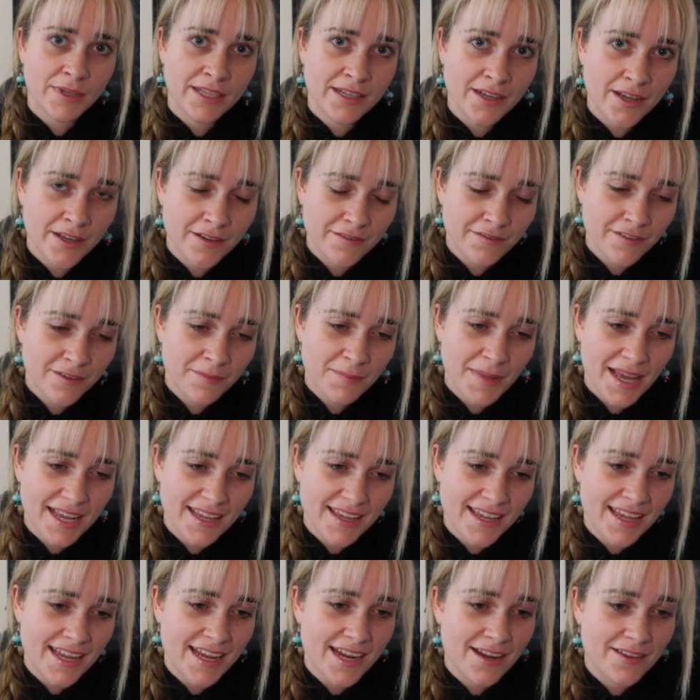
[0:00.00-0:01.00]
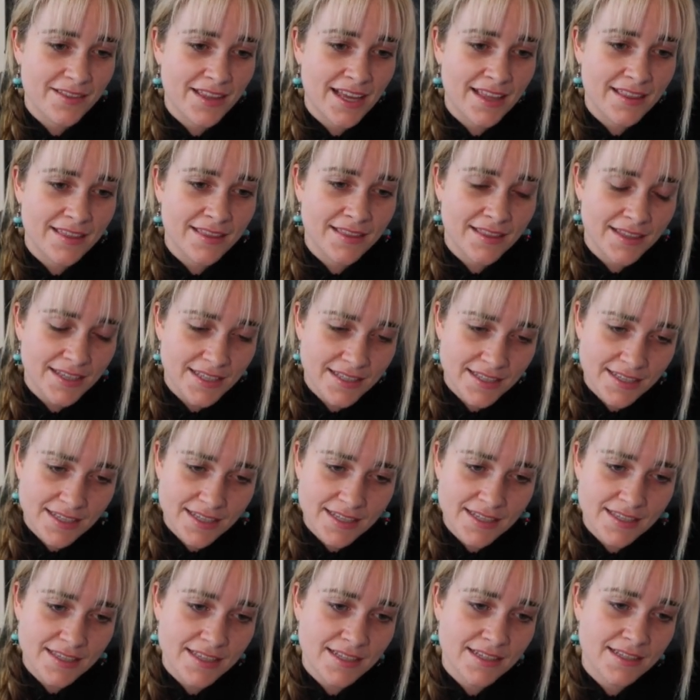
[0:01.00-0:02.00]
We know from back here that this
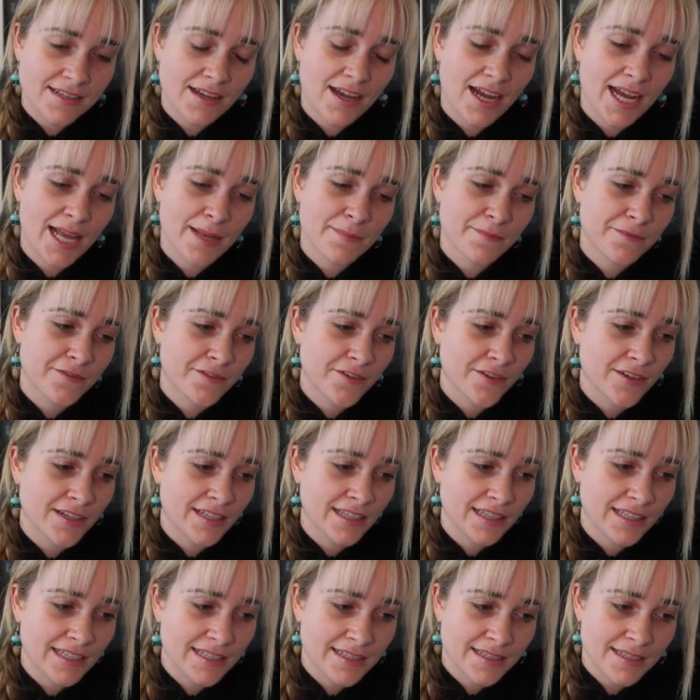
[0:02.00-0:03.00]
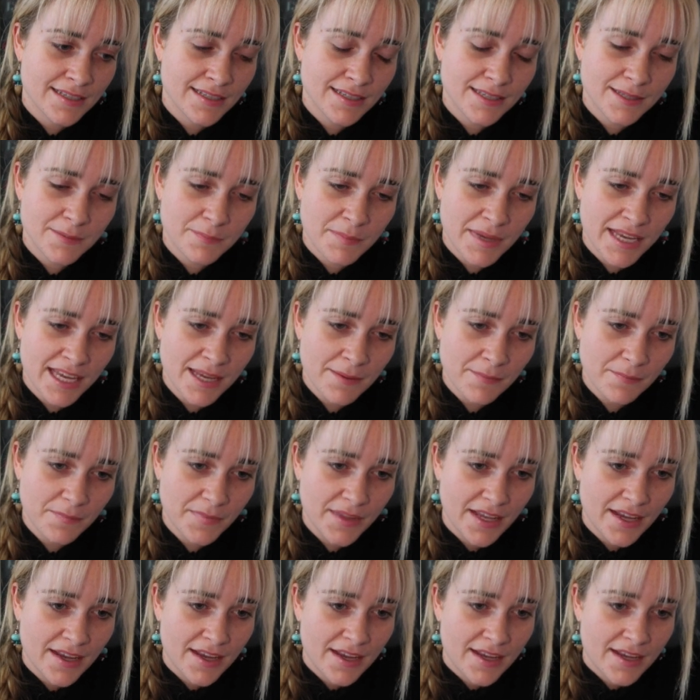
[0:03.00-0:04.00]
is the time for Alyssa's beam,
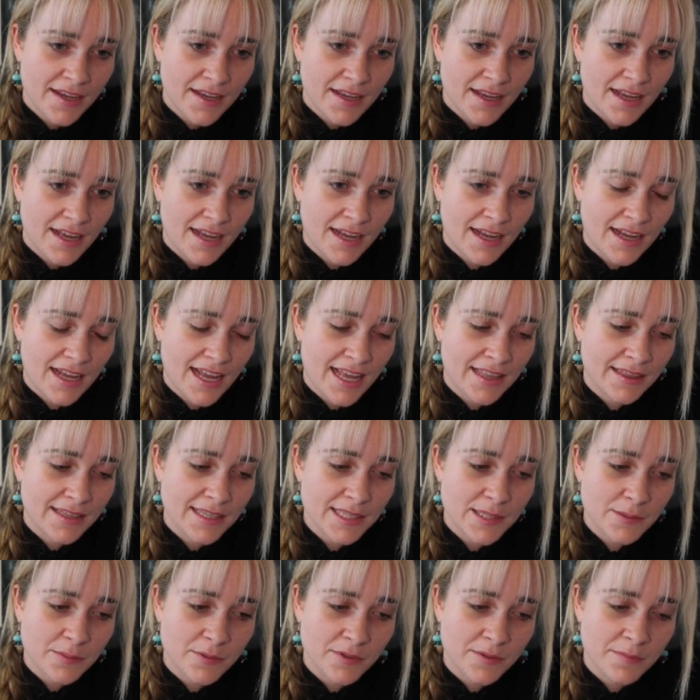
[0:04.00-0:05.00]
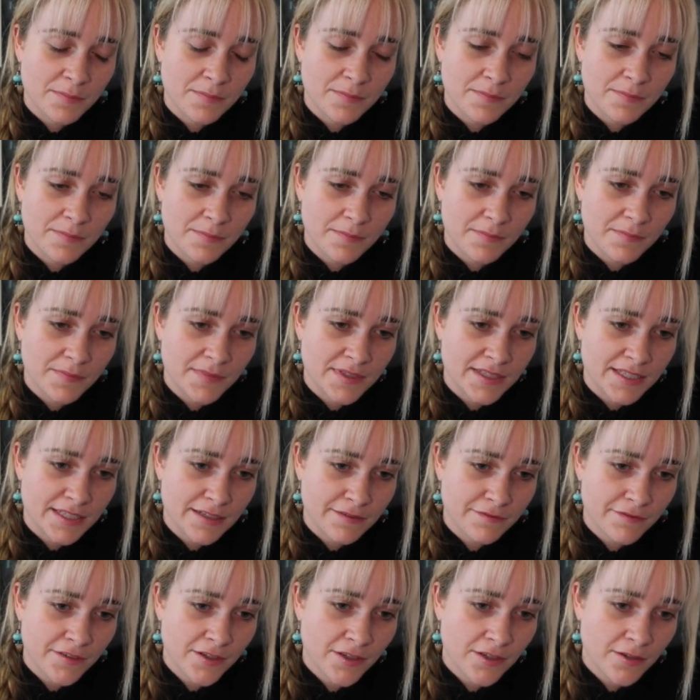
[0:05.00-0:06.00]
and this would
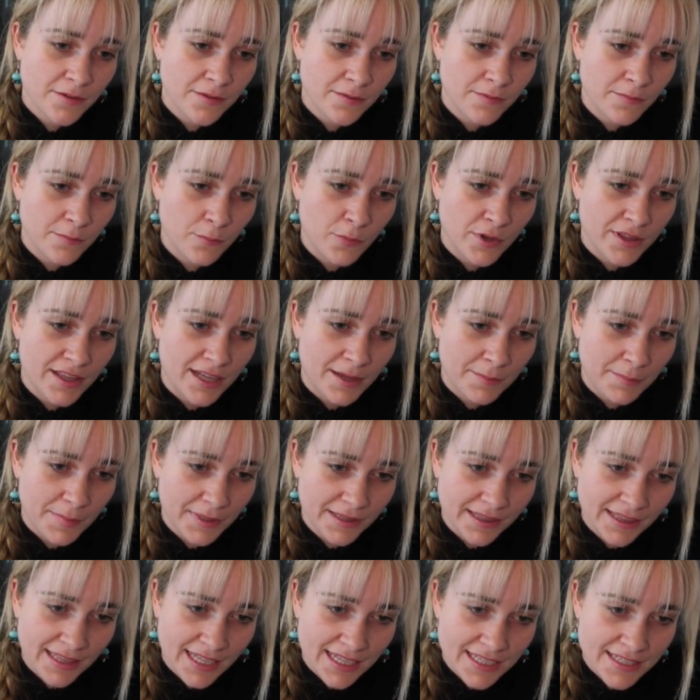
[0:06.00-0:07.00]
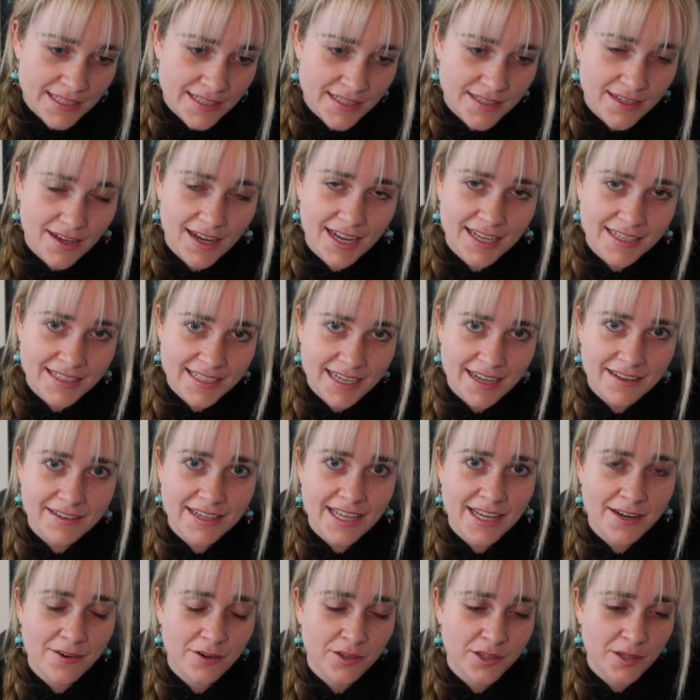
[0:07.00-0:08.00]
differ with a plus sign down
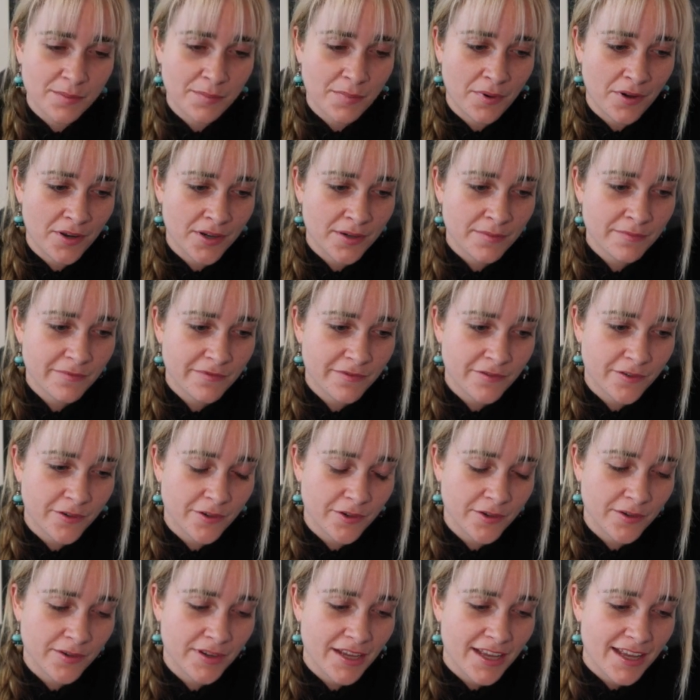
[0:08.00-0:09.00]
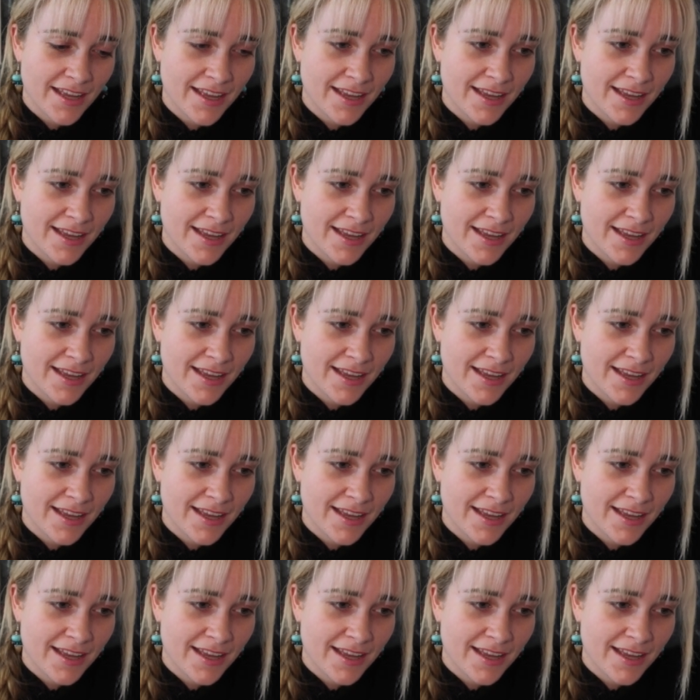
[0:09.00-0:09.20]
here on the bottom for